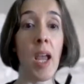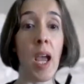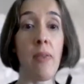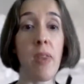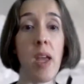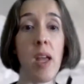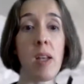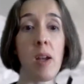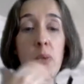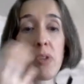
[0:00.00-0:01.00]
And then
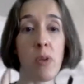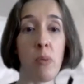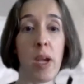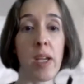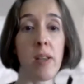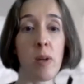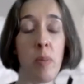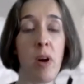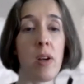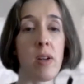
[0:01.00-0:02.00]
it was a regular
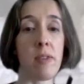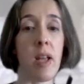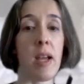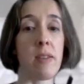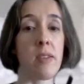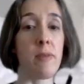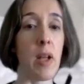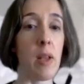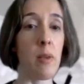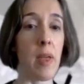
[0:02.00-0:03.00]
part of class to
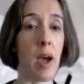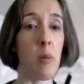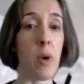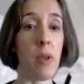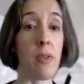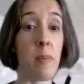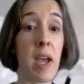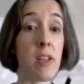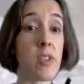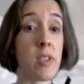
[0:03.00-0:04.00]
follow that with
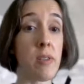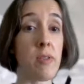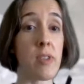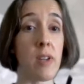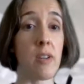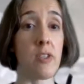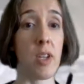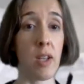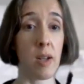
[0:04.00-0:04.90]
imaginative discussion.